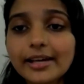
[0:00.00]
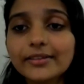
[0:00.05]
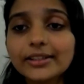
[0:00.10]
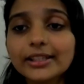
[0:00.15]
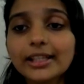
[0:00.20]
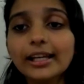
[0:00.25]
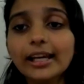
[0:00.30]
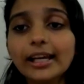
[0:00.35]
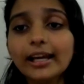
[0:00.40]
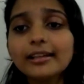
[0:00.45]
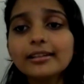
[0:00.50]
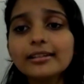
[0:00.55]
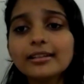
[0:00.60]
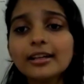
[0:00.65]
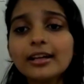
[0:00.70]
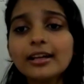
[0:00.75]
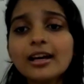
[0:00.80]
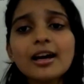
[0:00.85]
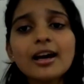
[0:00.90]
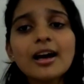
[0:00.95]
8th,
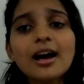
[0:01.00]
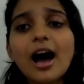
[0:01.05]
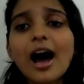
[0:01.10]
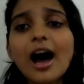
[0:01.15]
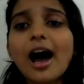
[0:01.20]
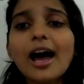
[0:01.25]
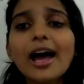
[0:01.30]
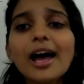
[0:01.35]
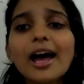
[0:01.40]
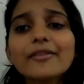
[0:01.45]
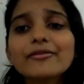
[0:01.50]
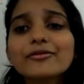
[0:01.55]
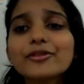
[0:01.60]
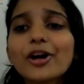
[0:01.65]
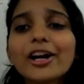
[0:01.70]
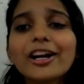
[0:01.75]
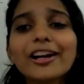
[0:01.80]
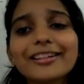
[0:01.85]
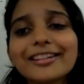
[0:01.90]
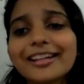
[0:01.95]
I have
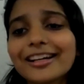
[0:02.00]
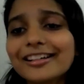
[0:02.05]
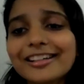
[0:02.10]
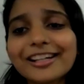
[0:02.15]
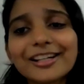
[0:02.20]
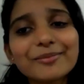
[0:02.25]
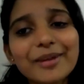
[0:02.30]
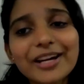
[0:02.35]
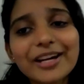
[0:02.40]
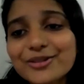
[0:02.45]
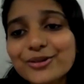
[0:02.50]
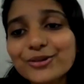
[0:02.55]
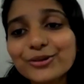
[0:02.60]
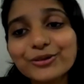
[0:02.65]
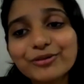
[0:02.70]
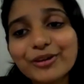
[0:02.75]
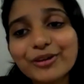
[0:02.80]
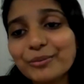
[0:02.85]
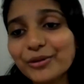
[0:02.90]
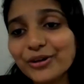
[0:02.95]
not attended my school
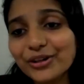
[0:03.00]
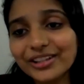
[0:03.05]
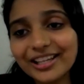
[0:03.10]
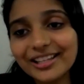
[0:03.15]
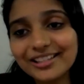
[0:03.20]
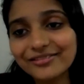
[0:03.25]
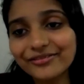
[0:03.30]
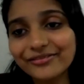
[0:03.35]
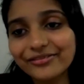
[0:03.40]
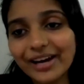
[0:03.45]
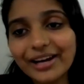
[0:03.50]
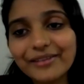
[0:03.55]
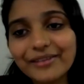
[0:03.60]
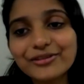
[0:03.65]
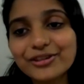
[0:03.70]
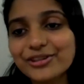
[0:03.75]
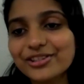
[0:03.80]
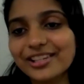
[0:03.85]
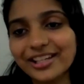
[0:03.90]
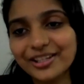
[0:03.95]
for more than 5
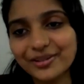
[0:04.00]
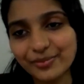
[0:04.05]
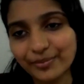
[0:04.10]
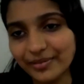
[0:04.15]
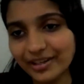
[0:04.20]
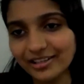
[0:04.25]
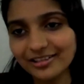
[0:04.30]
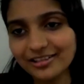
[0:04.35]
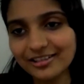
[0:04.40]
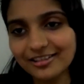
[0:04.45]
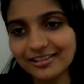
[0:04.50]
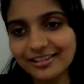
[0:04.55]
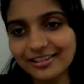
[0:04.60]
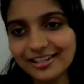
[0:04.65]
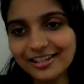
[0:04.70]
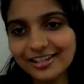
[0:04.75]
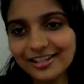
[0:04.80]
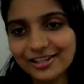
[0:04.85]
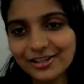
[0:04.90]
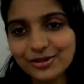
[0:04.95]
to 6 months.
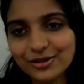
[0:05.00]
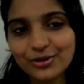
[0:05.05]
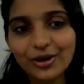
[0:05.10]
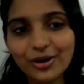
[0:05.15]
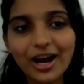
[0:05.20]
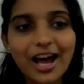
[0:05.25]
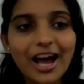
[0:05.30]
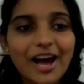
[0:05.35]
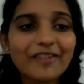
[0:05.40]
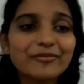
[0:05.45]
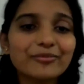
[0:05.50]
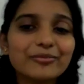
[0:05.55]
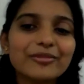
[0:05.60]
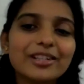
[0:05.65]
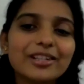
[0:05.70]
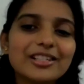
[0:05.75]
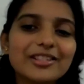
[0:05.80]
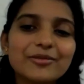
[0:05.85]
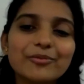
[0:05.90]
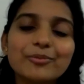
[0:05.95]
So I have
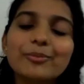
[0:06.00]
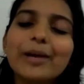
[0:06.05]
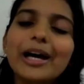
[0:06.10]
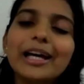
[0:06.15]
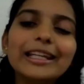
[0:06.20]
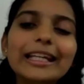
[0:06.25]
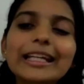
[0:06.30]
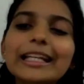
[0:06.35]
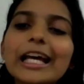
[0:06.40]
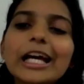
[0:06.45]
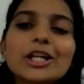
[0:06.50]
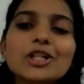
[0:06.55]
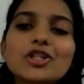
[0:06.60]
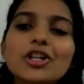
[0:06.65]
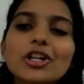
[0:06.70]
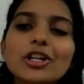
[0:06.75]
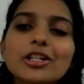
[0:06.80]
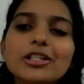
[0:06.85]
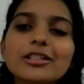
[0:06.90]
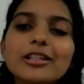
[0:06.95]
missed many
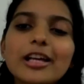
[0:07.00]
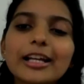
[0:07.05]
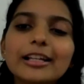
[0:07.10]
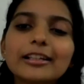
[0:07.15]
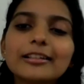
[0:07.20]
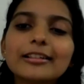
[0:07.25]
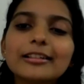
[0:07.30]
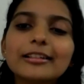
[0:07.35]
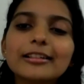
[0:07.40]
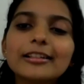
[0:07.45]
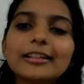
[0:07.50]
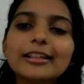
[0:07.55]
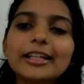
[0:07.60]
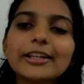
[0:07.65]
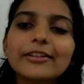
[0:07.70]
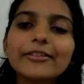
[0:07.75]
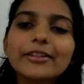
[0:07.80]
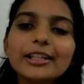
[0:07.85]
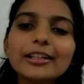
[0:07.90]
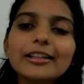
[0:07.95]
lectures, and
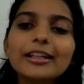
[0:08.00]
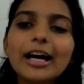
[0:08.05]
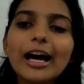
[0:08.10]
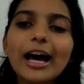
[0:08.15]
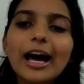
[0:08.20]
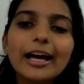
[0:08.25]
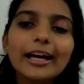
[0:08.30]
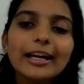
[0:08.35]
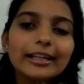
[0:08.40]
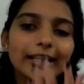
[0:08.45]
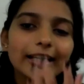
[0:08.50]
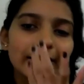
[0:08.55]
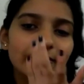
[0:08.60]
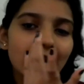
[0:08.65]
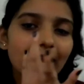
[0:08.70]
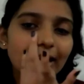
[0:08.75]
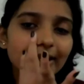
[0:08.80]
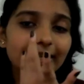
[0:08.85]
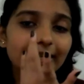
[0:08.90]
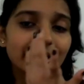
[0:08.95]
even I
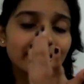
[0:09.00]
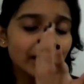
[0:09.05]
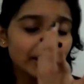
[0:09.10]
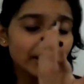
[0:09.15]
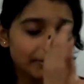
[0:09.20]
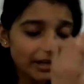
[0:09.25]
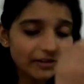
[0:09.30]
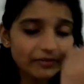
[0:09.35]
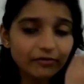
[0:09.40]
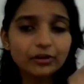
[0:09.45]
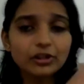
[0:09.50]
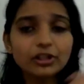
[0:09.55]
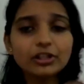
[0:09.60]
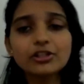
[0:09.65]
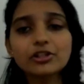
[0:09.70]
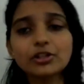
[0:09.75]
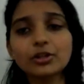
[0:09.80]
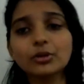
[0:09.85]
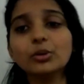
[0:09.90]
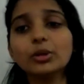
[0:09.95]
never attended my full
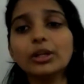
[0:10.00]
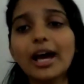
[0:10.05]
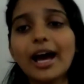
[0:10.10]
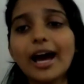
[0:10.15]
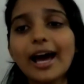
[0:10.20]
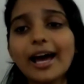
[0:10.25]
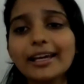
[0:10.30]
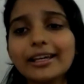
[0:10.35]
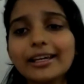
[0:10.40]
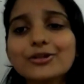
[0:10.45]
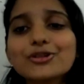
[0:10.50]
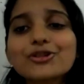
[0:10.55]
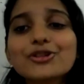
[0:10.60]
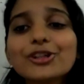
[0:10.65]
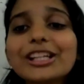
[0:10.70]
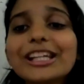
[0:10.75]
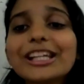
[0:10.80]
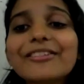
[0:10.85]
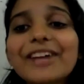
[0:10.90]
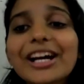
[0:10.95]
school. I used to
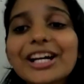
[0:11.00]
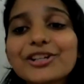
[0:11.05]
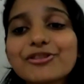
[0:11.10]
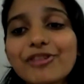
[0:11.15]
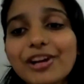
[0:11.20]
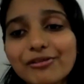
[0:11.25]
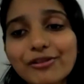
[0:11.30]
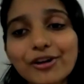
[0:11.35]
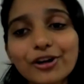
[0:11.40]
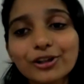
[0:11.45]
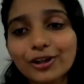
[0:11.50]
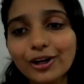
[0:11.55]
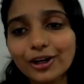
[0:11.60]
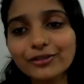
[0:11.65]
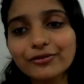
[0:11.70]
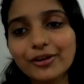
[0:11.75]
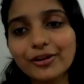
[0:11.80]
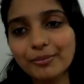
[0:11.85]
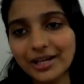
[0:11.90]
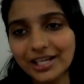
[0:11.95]
leave at 12 o'clock
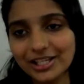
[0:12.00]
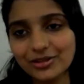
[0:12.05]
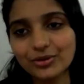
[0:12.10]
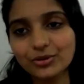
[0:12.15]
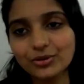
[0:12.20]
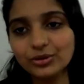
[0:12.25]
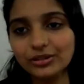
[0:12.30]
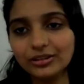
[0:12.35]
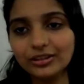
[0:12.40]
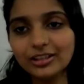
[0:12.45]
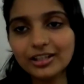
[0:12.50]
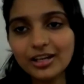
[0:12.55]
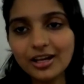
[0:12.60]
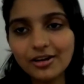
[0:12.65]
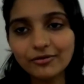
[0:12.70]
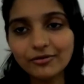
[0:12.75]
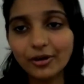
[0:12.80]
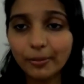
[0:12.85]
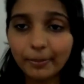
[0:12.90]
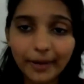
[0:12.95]
from my school
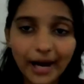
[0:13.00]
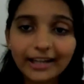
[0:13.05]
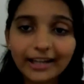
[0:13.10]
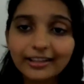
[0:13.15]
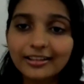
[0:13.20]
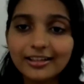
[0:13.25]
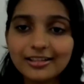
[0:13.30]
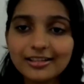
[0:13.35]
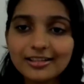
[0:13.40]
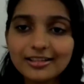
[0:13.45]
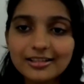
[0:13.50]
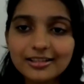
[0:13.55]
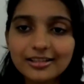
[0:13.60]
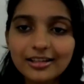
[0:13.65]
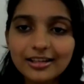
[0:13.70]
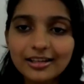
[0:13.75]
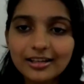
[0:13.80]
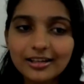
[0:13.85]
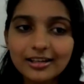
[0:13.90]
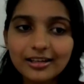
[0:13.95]
for practice.
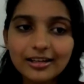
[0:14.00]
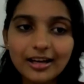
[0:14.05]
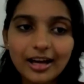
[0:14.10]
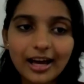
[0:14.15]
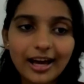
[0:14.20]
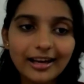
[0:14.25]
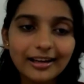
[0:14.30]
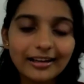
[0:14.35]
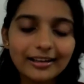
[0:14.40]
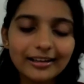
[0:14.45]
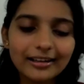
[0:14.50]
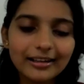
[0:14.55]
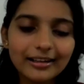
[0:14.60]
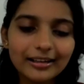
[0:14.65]
And